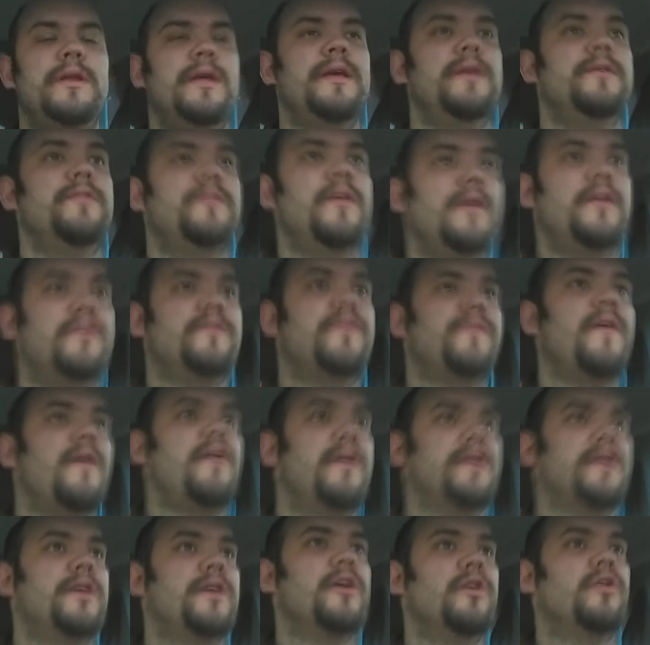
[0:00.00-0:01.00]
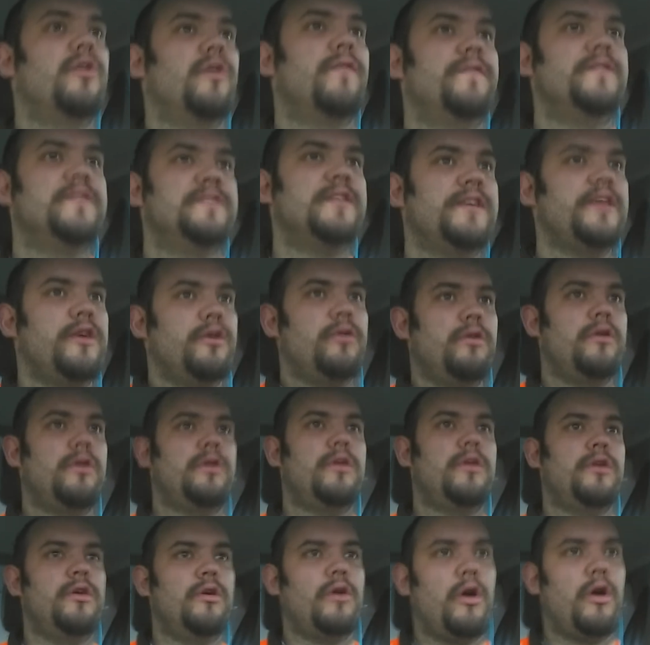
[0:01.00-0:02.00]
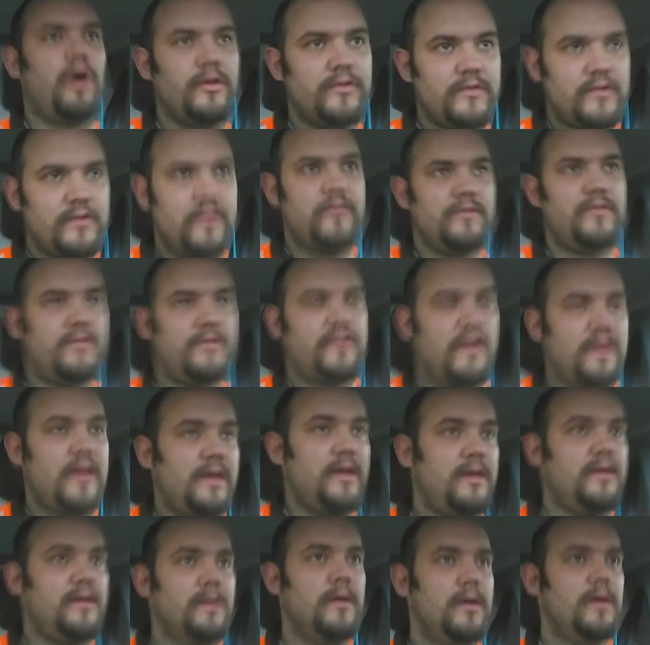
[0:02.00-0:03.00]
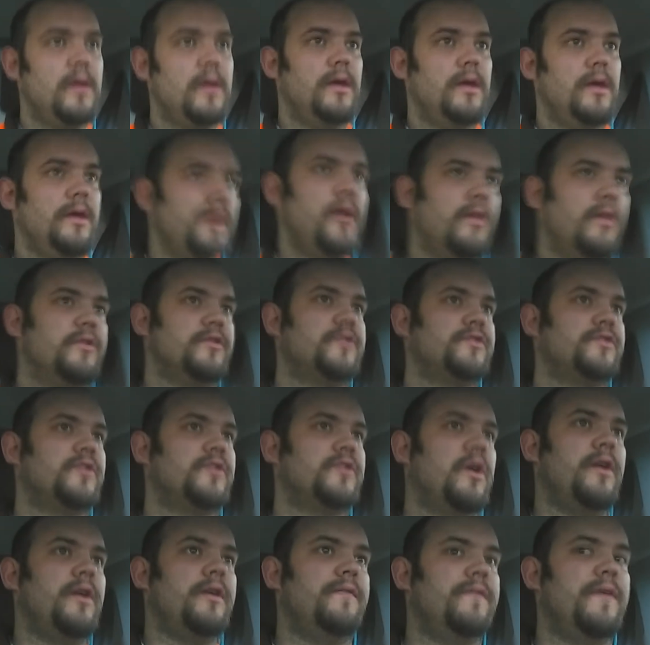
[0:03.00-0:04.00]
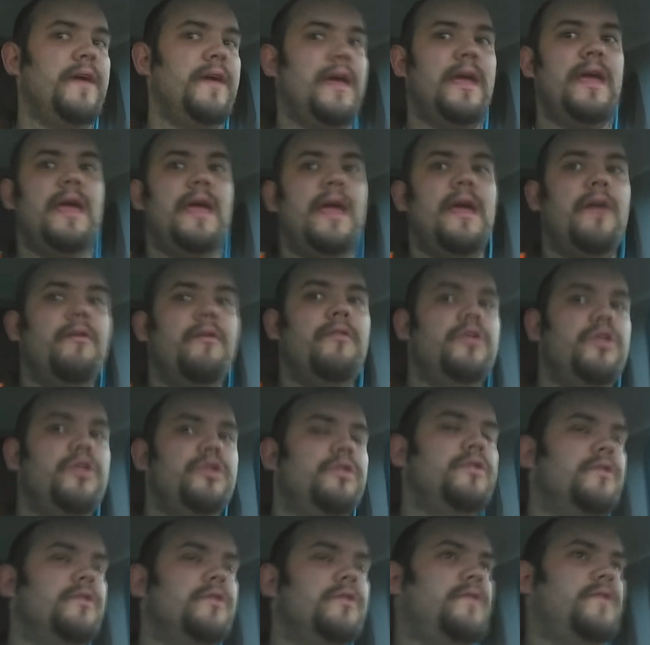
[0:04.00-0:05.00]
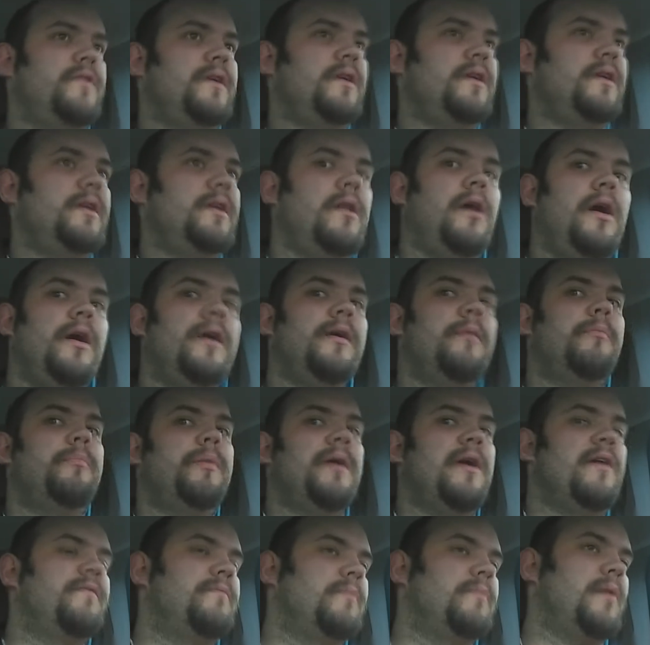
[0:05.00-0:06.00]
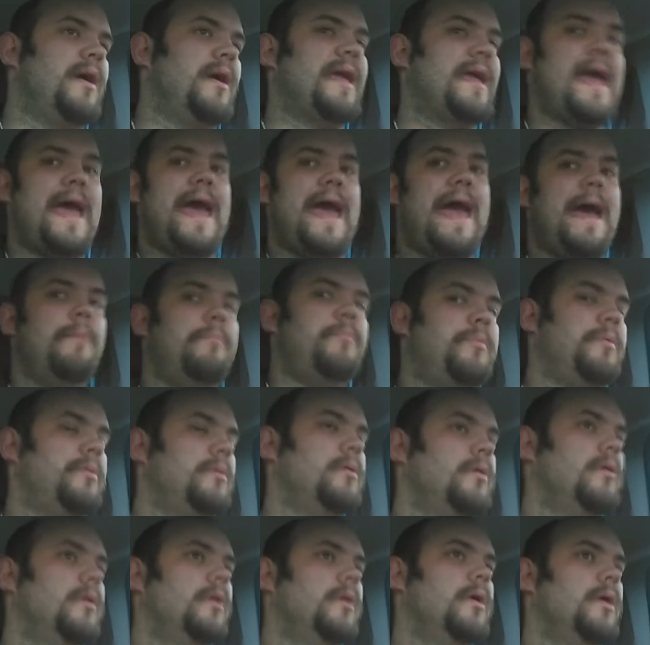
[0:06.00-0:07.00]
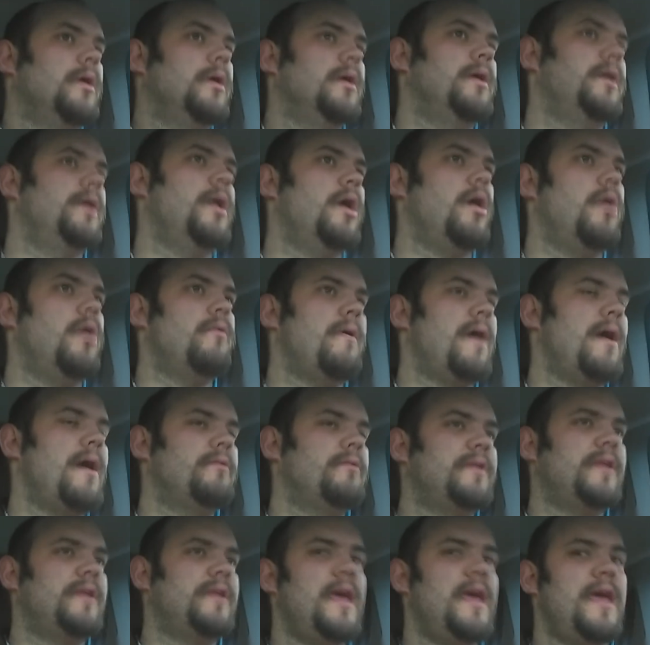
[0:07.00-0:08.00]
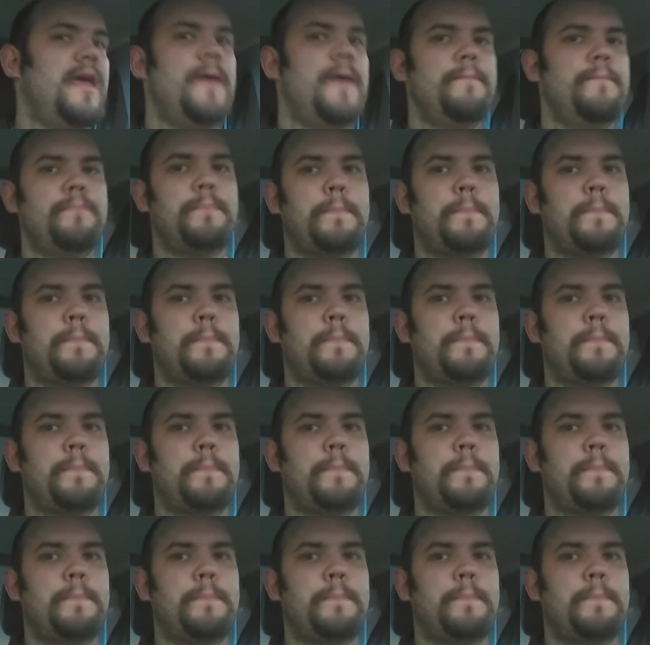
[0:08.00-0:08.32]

is very good. Obviously, you guys can see, you know, the side of it here, and you can see like a bit of my cab, you know, around here.